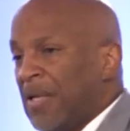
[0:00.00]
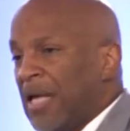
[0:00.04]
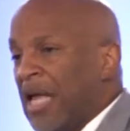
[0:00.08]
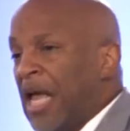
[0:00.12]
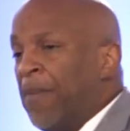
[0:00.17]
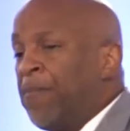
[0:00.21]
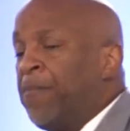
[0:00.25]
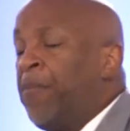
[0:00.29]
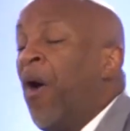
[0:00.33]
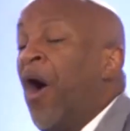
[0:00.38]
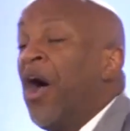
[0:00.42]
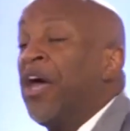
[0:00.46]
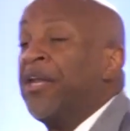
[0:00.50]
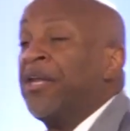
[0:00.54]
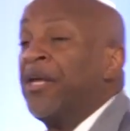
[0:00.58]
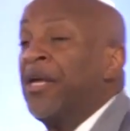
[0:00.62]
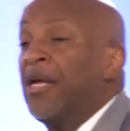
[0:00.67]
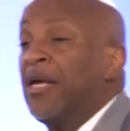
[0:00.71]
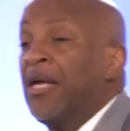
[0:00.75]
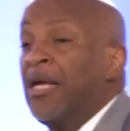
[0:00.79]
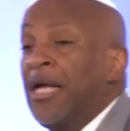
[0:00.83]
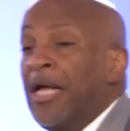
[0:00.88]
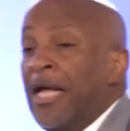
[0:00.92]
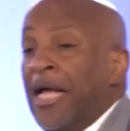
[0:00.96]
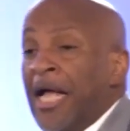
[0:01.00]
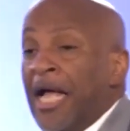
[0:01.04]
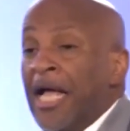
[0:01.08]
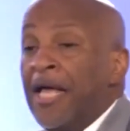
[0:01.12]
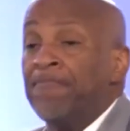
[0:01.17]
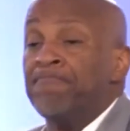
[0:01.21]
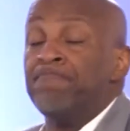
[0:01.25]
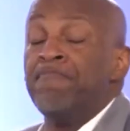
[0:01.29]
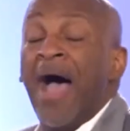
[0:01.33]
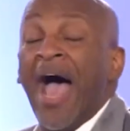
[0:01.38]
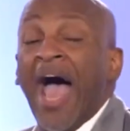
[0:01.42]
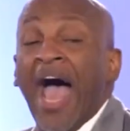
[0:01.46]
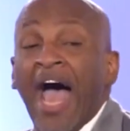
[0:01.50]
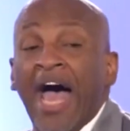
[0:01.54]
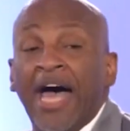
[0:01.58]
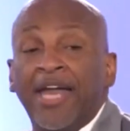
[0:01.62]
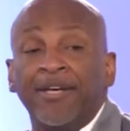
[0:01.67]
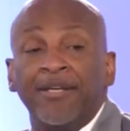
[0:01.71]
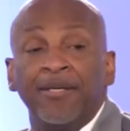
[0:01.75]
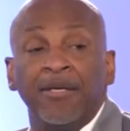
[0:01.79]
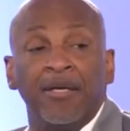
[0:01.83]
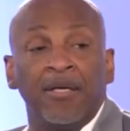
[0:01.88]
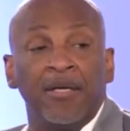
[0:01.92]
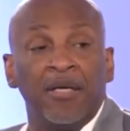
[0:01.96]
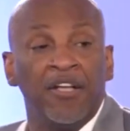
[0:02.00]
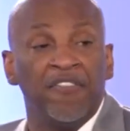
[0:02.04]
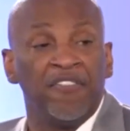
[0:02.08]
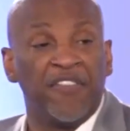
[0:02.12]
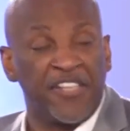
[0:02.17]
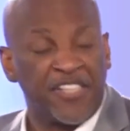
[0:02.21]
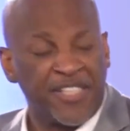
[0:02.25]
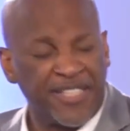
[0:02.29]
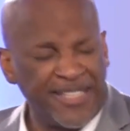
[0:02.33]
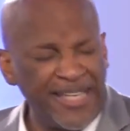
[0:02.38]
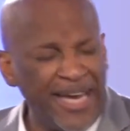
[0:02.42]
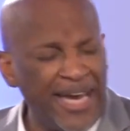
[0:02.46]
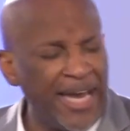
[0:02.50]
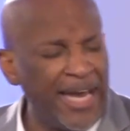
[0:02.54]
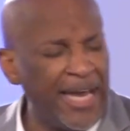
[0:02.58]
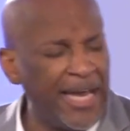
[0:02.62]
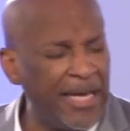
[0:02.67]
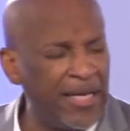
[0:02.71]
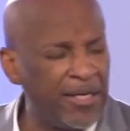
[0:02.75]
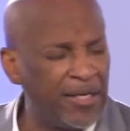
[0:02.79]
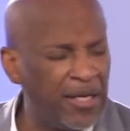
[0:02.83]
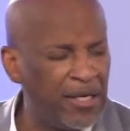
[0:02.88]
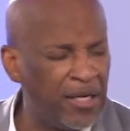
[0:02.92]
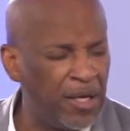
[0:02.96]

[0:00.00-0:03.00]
He put in man the seed,